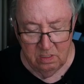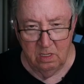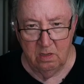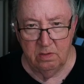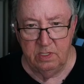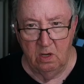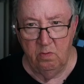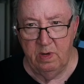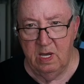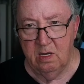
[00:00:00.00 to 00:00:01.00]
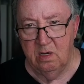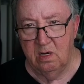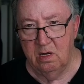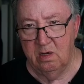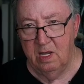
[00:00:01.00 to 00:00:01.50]
you know, don't buy a
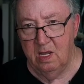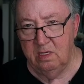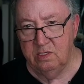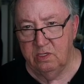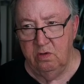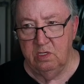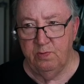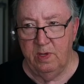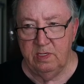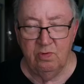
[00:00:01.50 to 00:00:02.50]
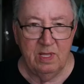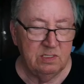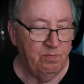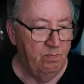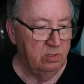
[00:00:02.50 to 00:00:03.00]
car, don't, it's too expensive. Well,
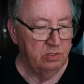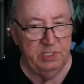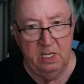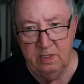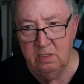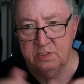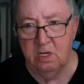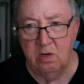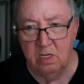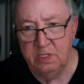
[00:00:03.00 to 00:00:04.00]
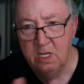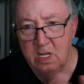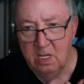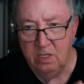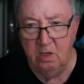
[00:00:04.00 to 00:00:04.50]
that's bullshit. There's cars,
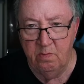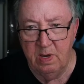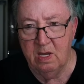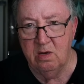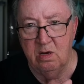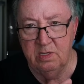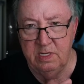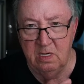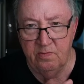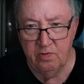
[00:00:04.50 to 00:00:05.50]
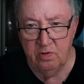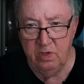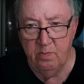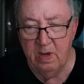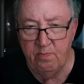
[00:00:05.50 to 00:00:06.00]
you can buy cars here for,
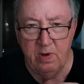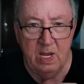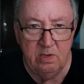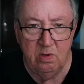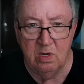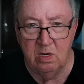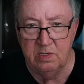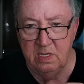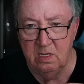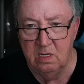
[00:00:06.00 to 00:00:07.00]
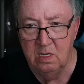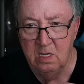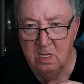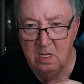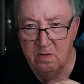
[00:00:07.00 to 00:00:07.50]
you can buy brand new cars here
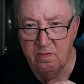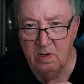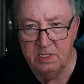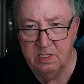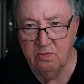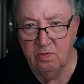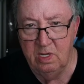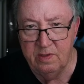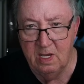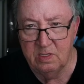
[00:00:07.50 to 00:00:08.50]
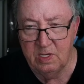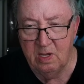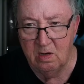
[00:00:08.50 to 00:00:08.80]
for less than $20,000.